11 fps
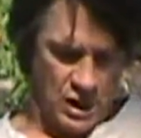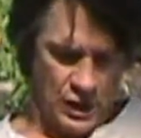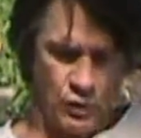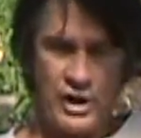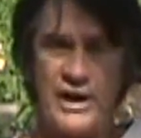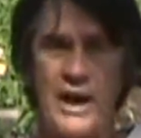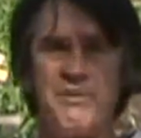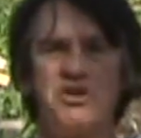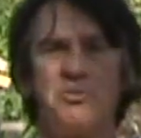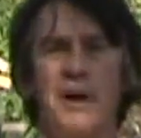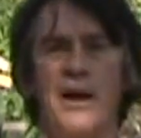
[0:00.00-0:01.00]
I don't want to
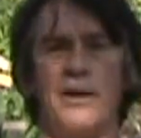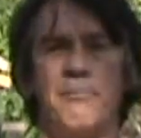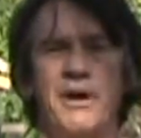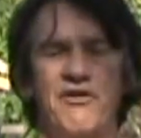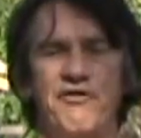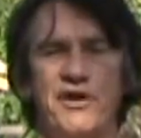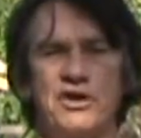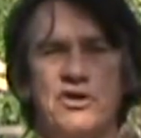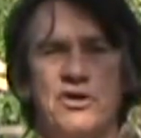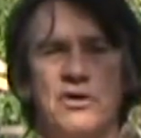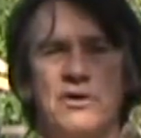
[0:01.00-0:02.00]
damage my
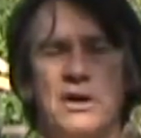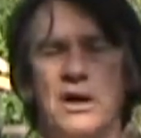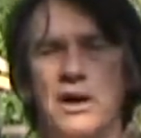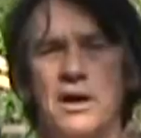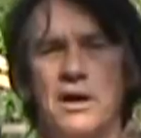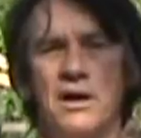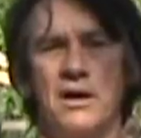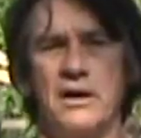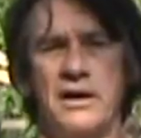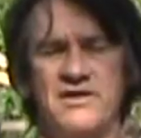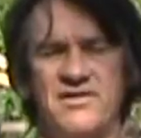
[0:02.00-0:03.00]
beneficial
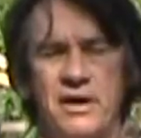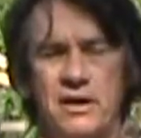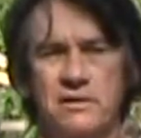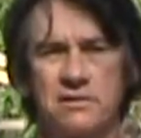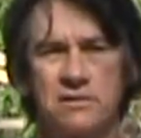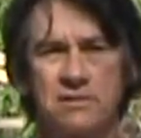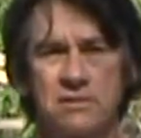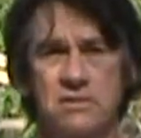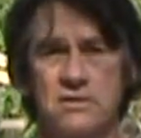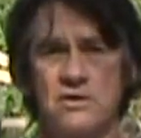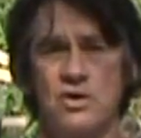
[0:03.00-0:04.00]
insects
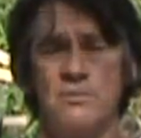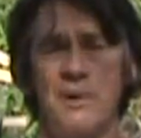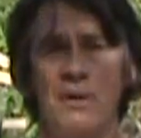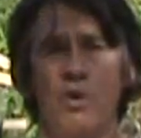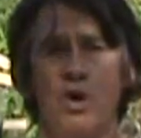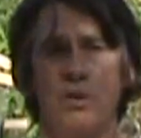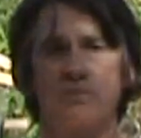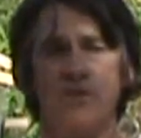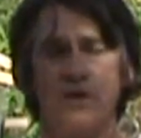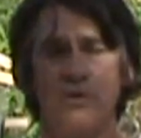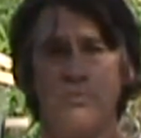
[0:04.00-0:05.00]
or my
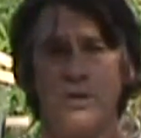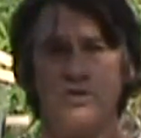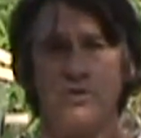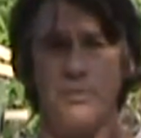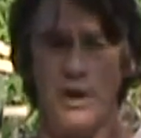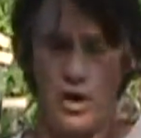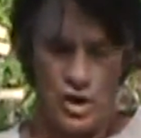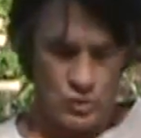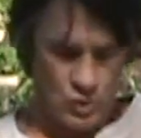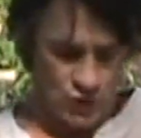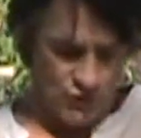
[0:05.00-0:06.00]
worms. They do most of my
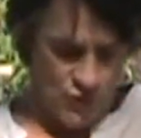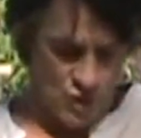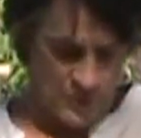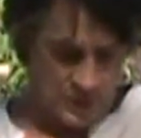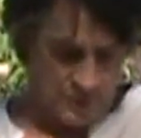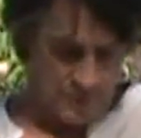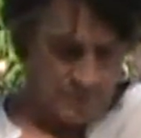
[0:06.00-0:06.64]
hard work for me.